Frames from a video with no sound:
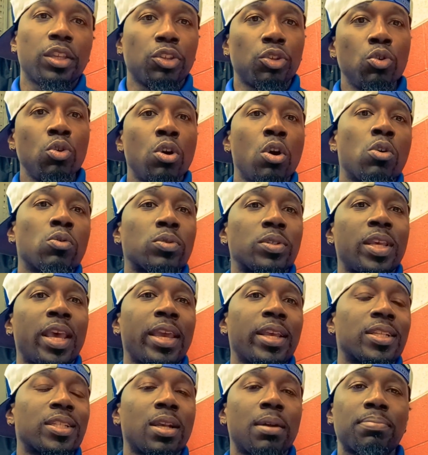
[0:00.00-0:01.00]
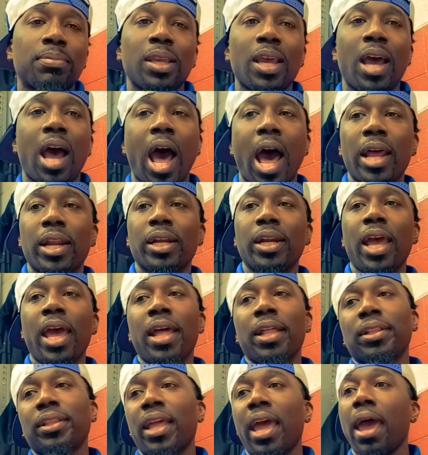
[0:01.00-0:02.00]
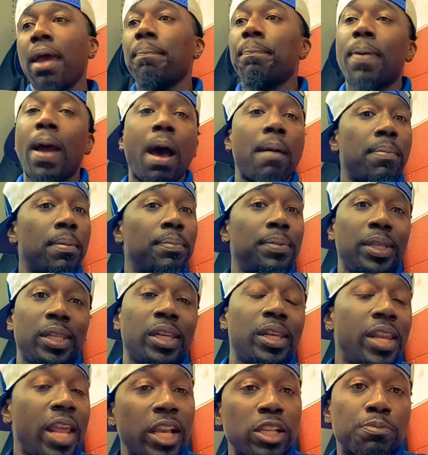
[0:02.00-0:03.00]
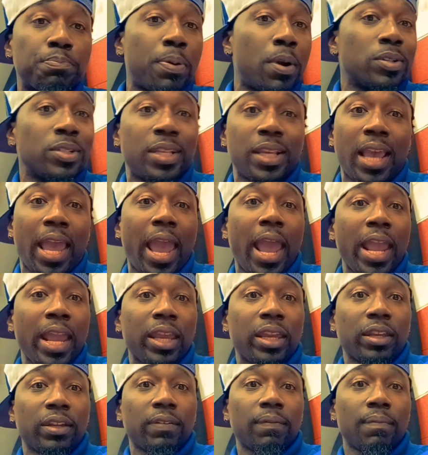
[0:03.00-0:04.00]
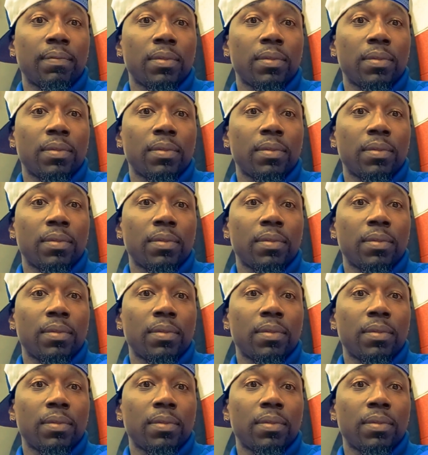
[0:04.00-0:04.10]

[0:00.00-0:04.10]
you going to take something out of that that probably the next person ain't